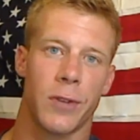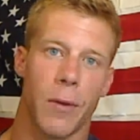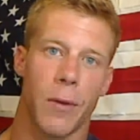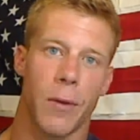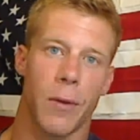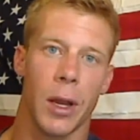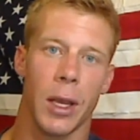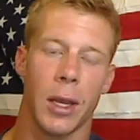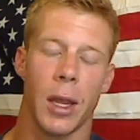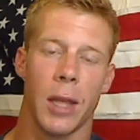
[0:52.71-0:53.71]
first started
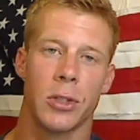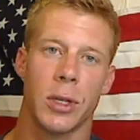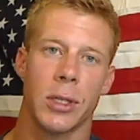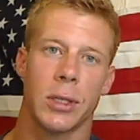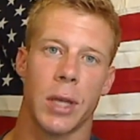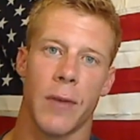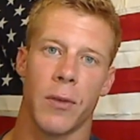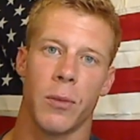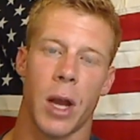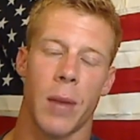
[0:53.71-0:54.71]
running into injuries and
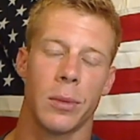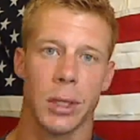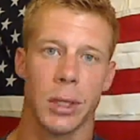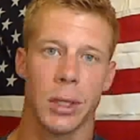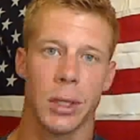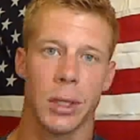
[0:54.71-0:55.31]
having problems.